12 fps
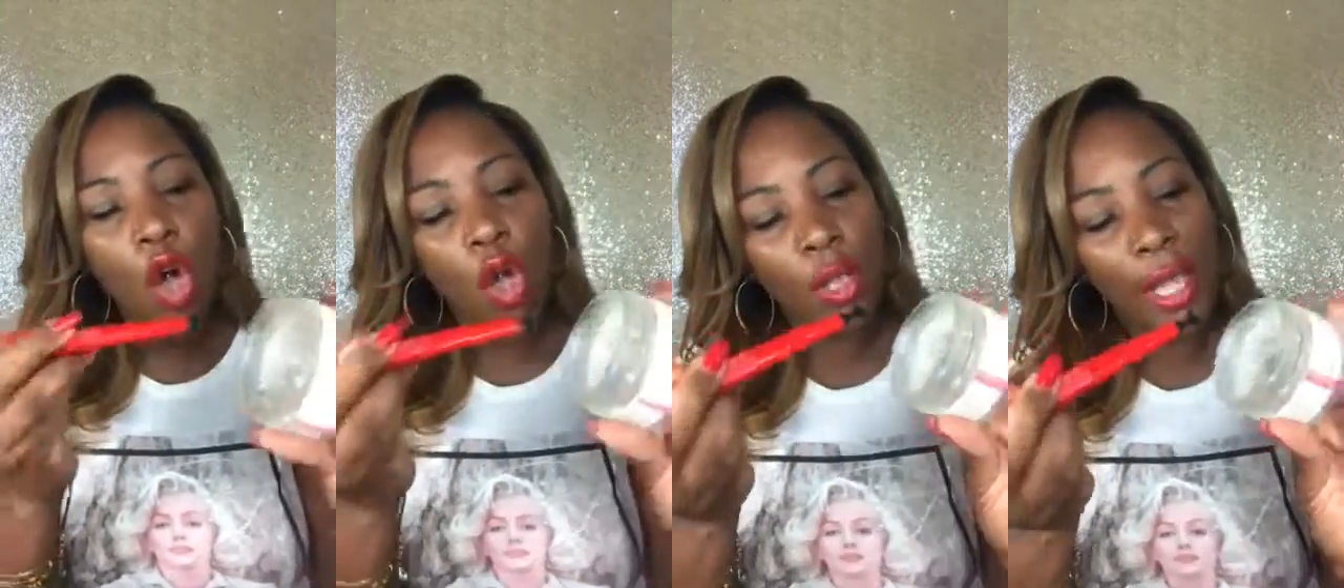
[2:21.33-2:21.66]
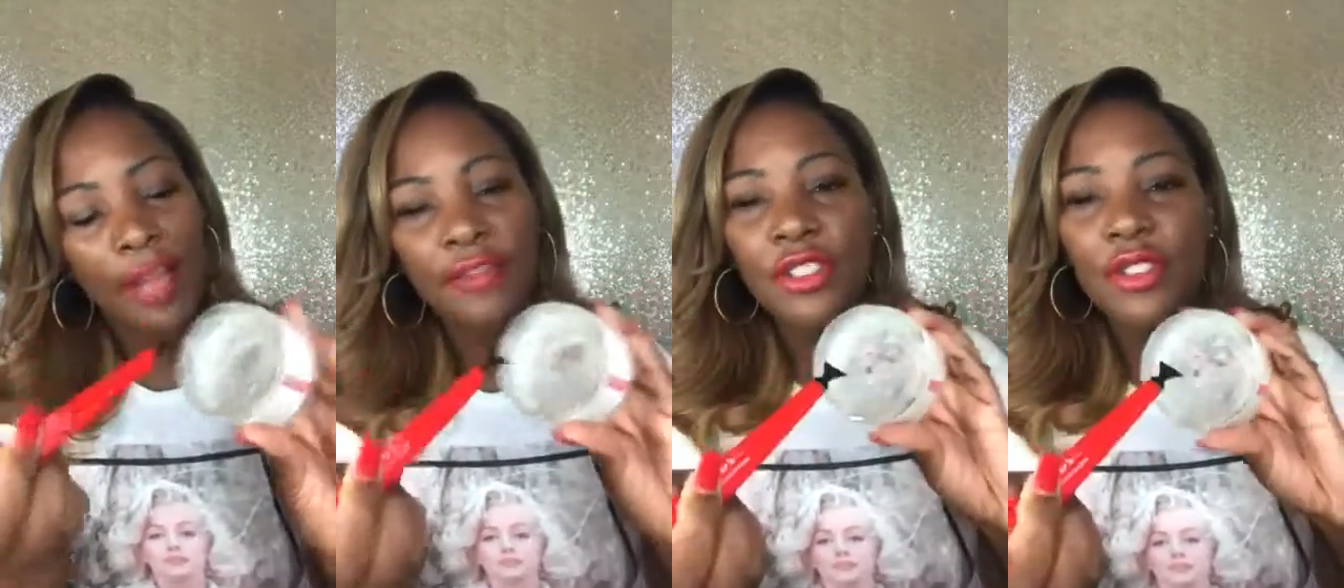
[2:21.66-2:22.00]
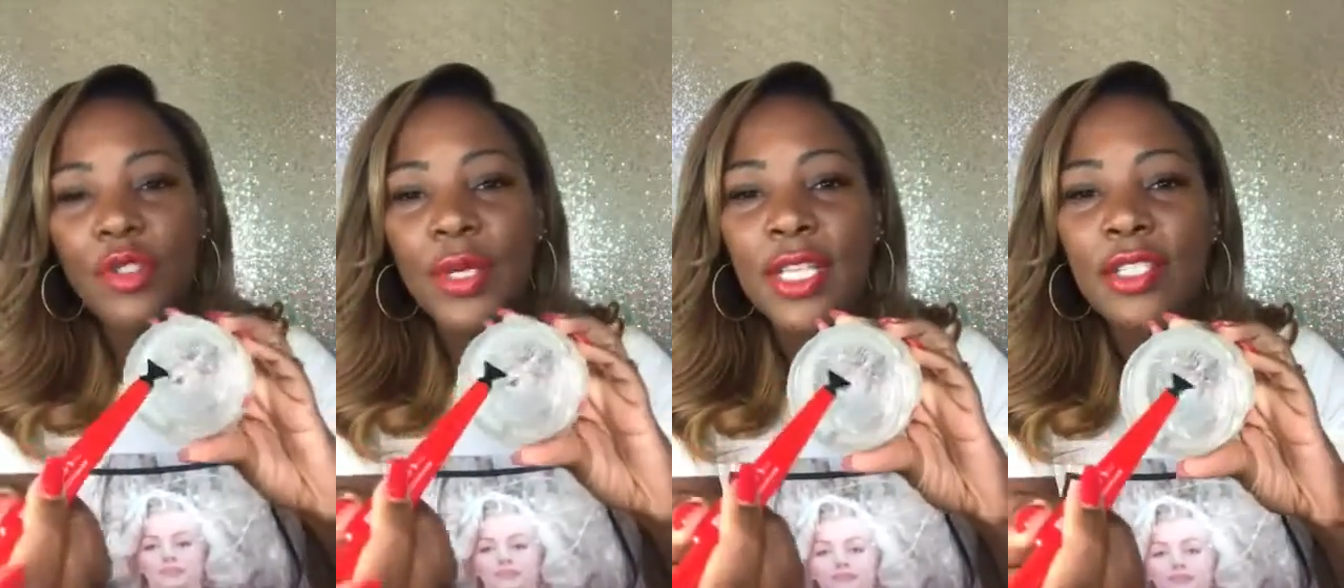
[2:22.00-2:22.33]
All I have to
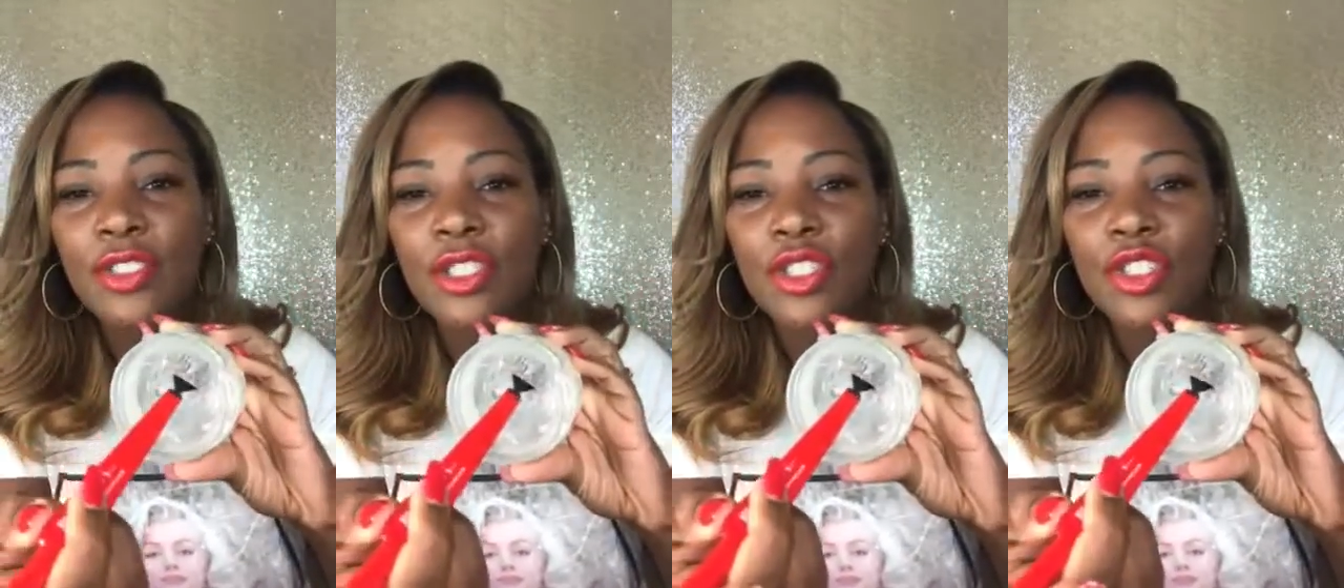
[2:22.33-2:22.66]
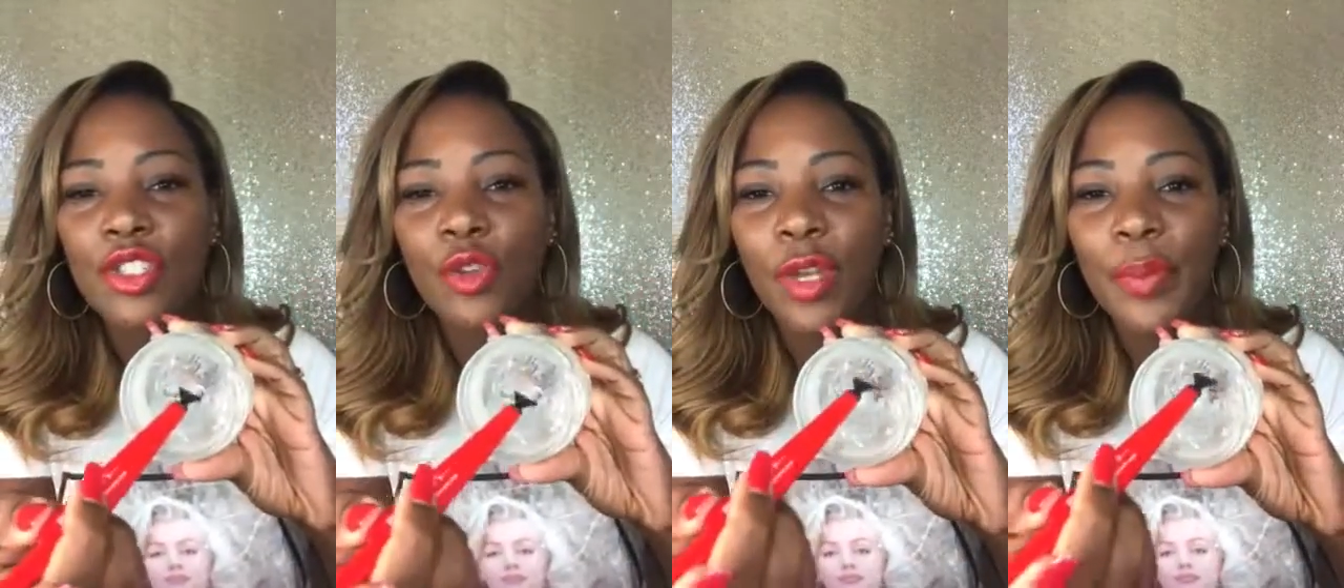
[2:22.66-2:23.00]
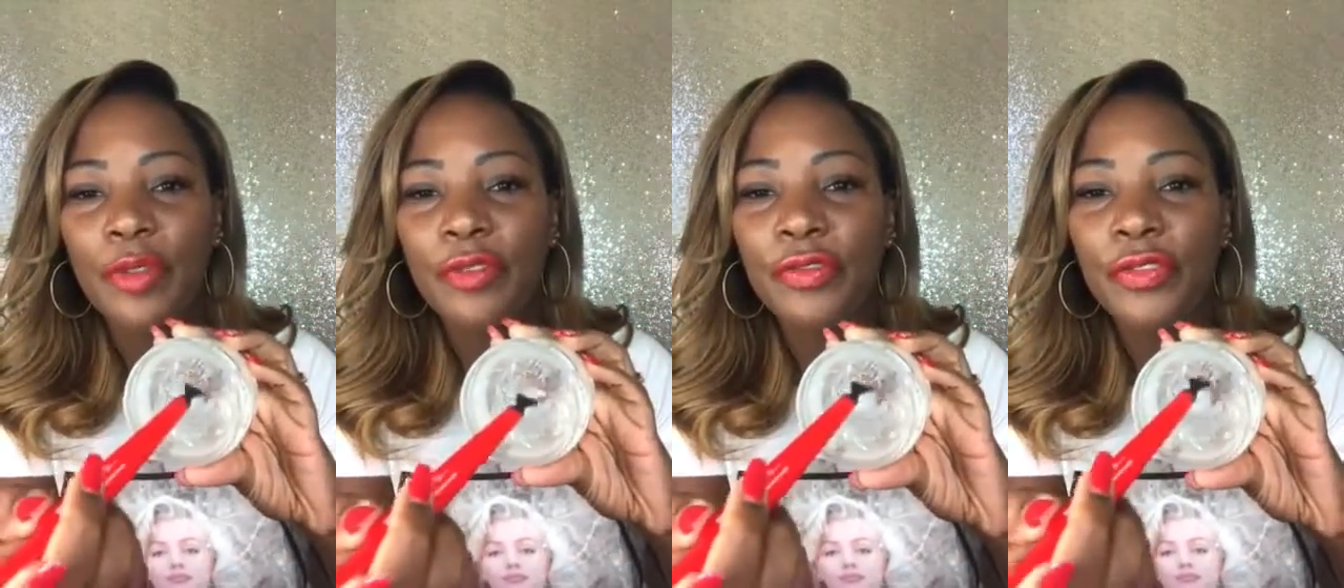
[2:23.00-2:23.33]
do is just
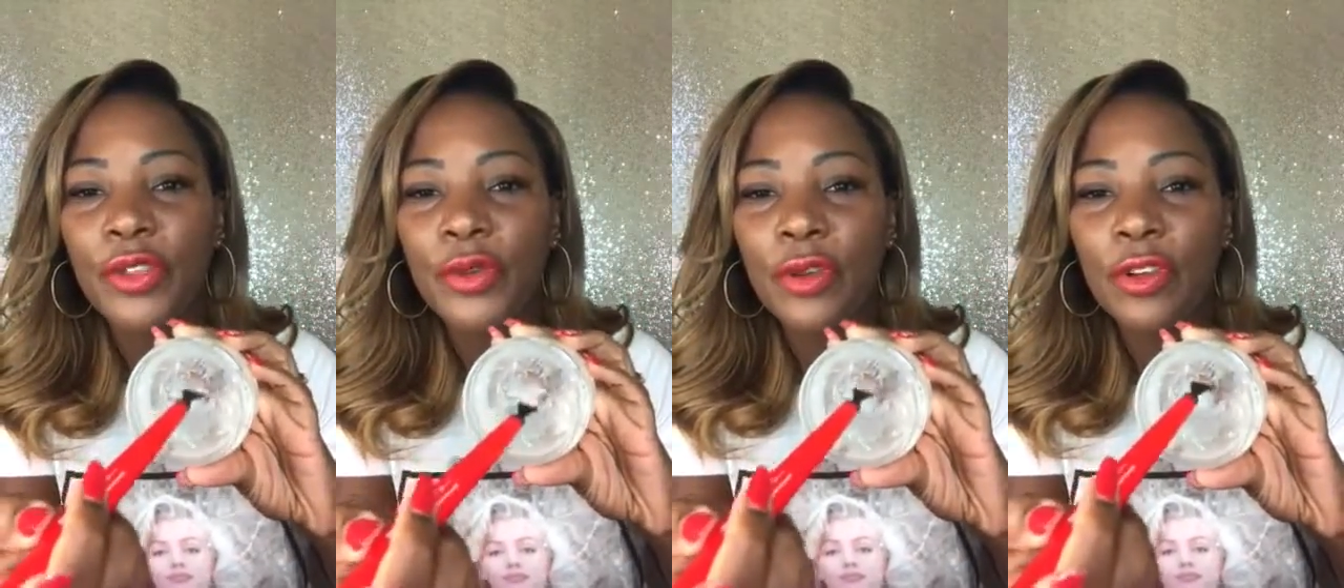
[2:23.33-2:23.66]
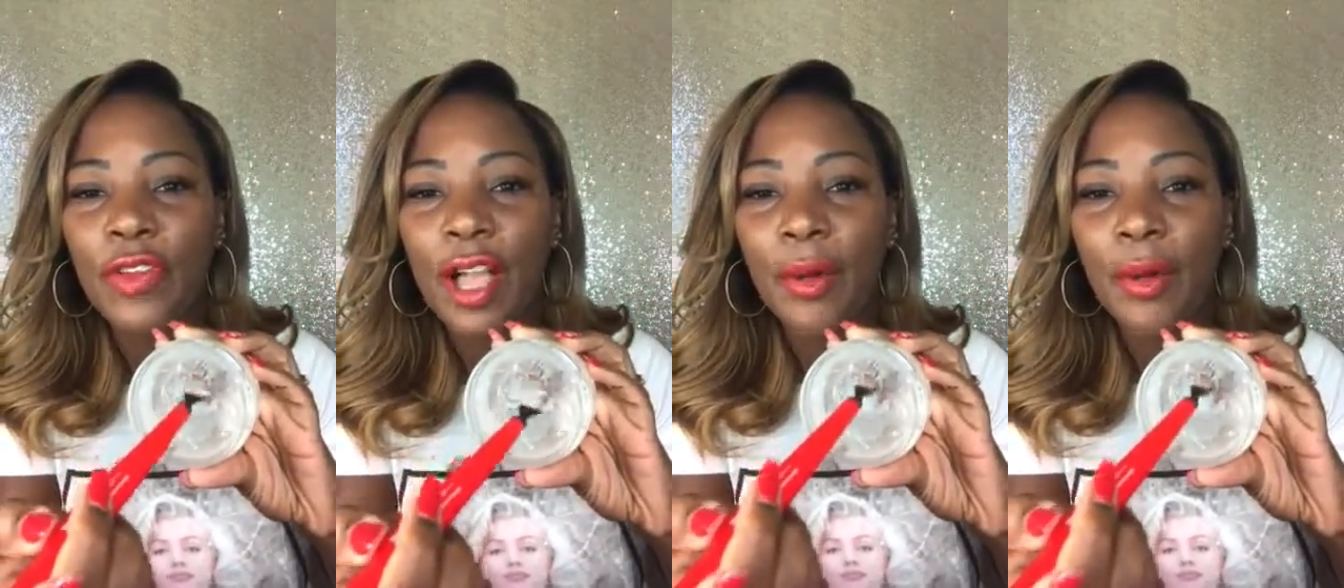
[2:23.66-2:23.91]
scrape a few of